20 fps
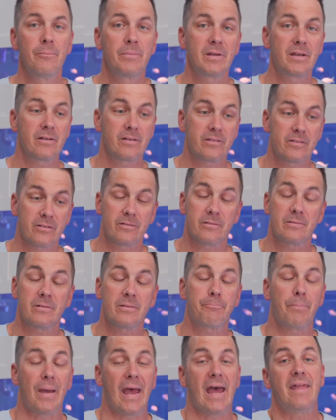because
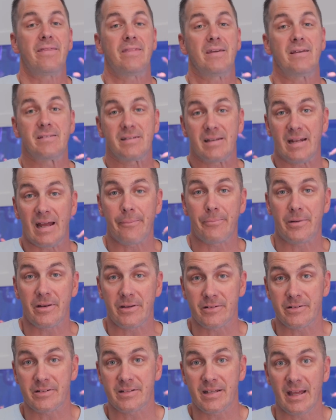certain bad things can happen
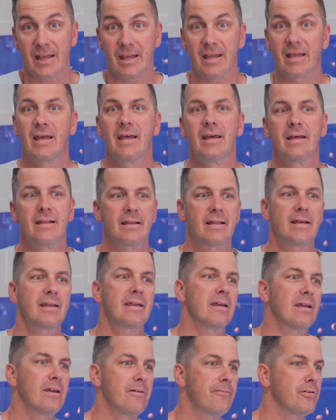to your tank,
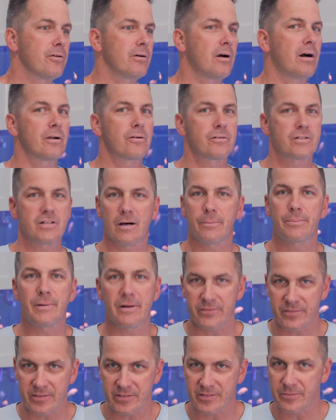like if your auto
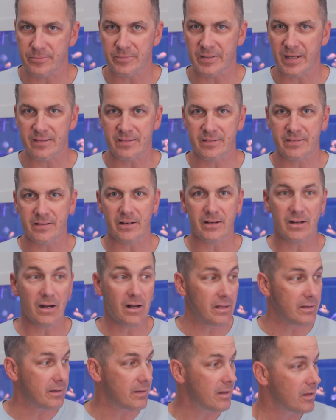top-off system gets stuck
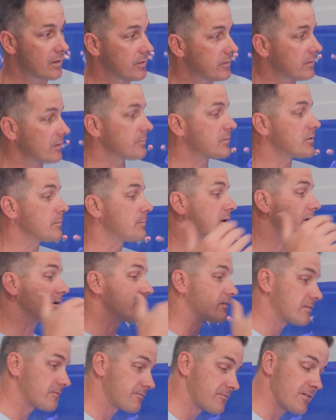on, dumps a
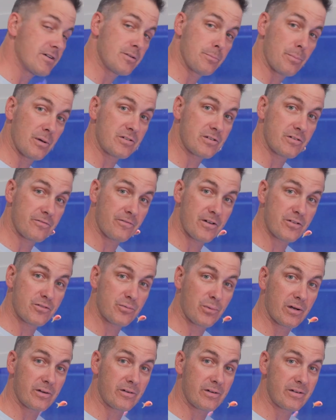bunch of
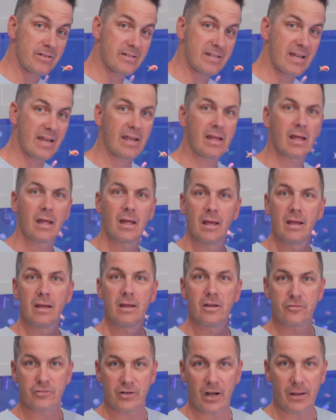fresh water in your tank,
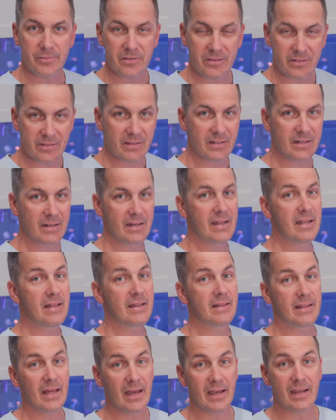drops the
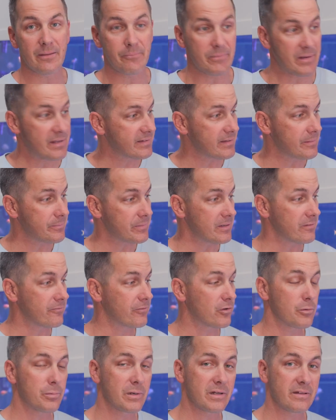salinity, that can mess up the
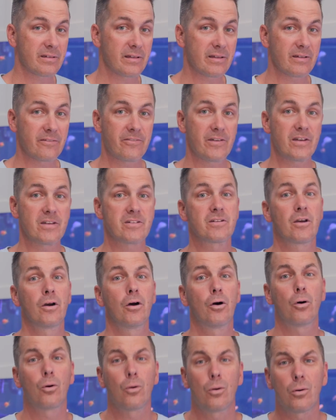invertebrates in the fish,
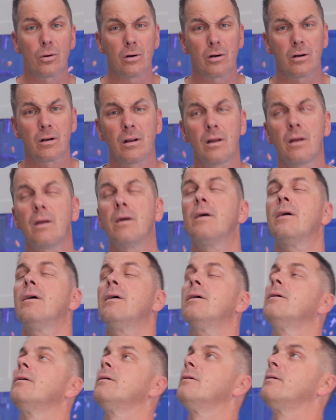or,
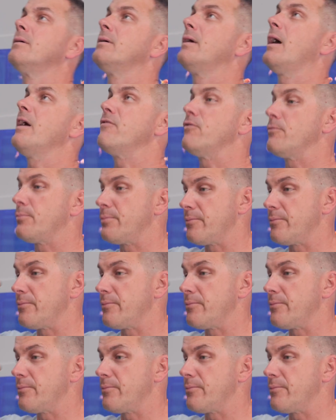heaven